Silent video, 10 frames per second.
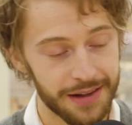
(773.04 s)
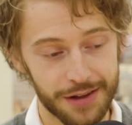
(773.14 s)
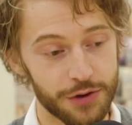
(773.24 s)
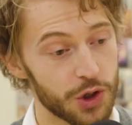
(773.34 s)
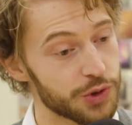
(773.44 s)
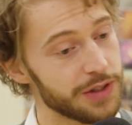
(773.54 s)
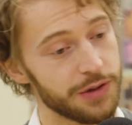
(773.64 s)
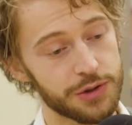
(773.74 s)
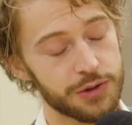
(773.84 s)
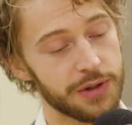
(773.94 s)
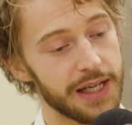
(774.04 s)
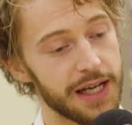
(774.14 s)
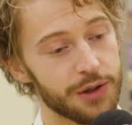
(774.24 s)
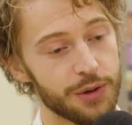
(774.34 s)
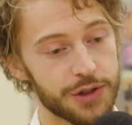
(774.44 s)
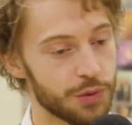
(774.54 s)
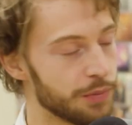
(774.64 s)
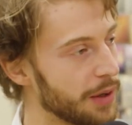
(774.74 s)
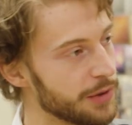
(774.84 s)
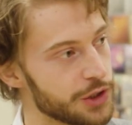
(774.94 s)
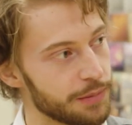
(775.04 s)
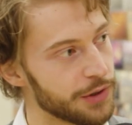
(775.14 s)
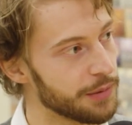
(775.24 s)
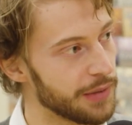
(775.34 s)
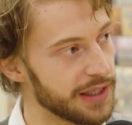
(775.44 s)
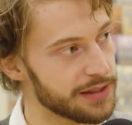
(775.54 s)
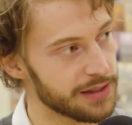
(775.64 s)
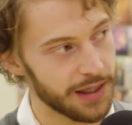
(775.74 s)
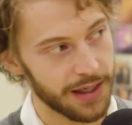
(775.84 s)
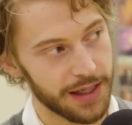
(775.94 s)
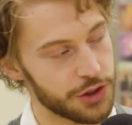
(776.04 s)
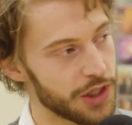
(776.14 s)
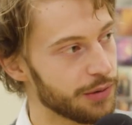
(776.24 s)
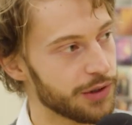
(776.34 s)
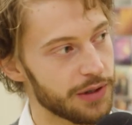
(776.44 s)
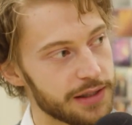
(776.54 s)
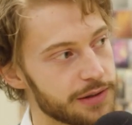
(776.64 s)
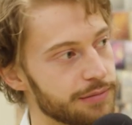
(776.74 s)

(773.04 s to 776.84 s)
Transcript: that falls within those three categories, we'll probably jump on the mics and share it with you guys.